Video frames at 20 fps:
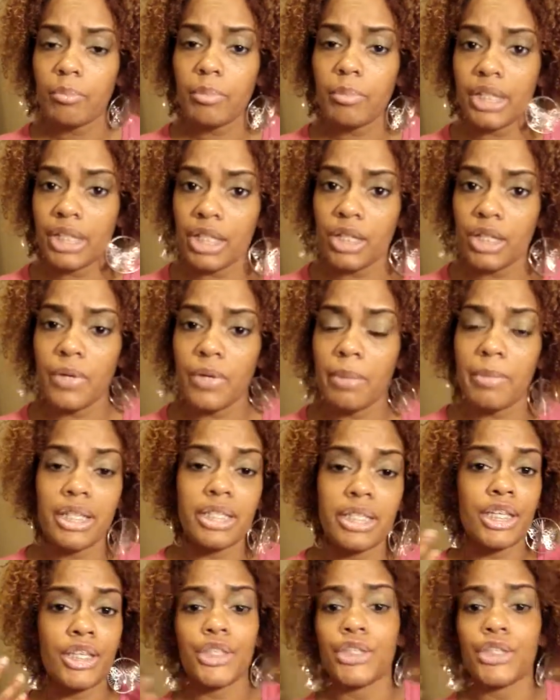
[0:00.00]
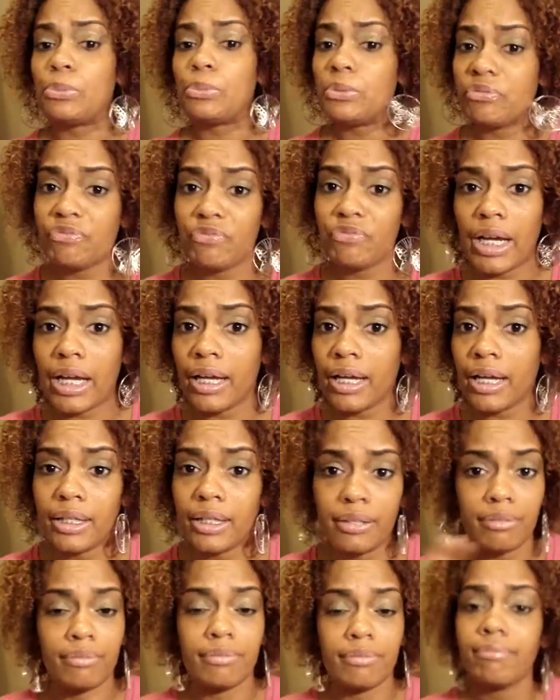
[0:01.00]
But anyway, my teeth are doing
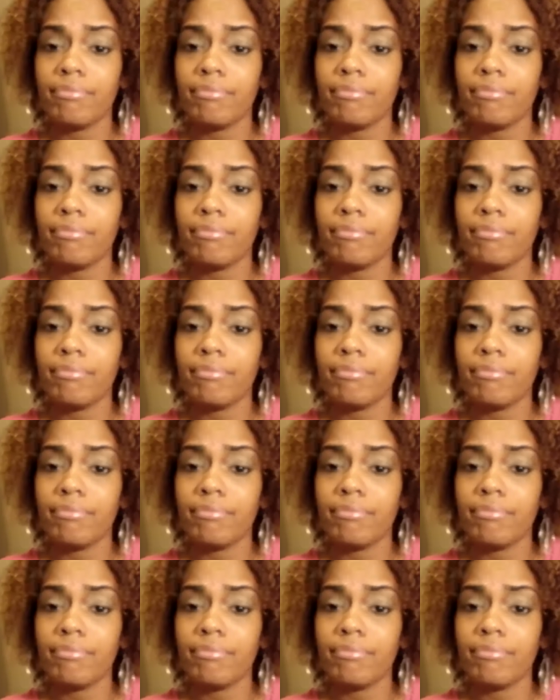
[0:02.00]
fine.